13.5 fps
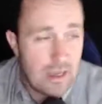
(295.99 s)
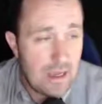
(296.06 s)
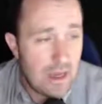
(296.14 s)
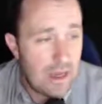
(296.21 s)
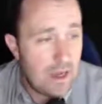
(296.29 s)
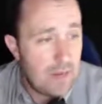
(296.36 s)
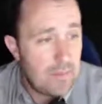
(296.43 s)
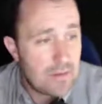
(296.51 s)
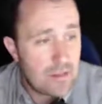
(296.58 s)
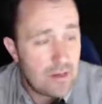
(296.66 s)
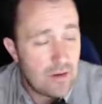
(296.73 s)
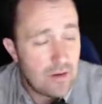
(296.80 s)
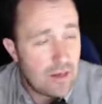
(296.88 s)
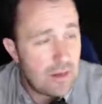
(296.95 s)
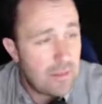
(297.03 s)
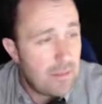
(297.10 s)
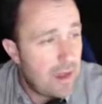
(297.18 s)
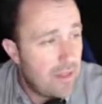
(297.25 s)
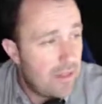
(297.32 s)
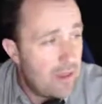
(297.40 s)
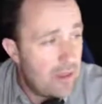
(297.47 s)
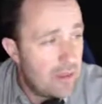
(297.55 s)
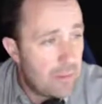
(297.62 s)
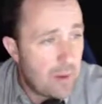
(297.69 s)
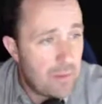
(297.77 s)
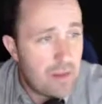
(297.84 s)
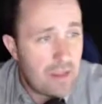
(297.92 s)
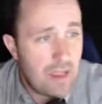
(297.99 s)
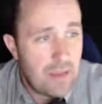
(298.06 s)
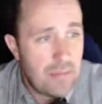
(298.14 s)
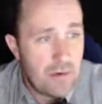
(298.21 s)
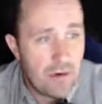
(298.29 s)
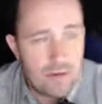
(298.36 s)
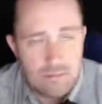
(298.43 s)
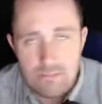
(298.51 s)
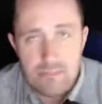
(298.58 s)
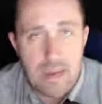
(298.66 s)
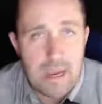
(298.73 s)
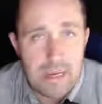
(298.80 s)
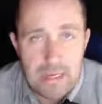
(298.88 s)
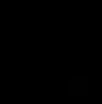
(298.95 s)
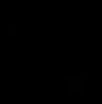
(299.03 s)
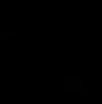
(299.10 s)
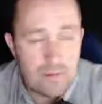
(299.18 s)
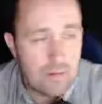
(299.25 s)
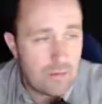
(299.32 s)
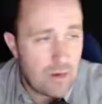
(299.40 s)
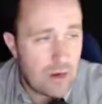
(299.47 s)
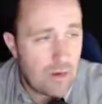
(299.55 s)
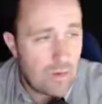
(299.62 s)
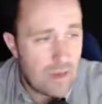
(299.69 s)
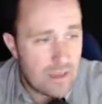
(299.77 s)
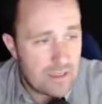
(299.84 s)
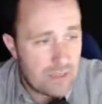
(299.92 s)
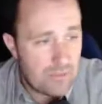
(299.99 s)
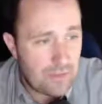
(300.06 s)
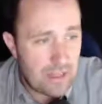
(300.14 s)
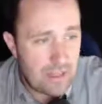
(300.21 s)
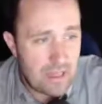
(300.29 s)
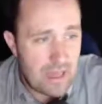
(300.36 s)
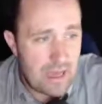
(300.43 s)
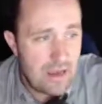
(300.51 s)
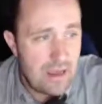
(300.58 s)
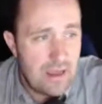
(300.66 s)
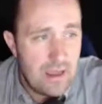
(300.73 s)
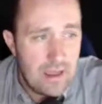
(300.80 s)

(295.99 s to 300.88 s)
Um, it's coded by the Department of Labor, mining, railway, stuff like that.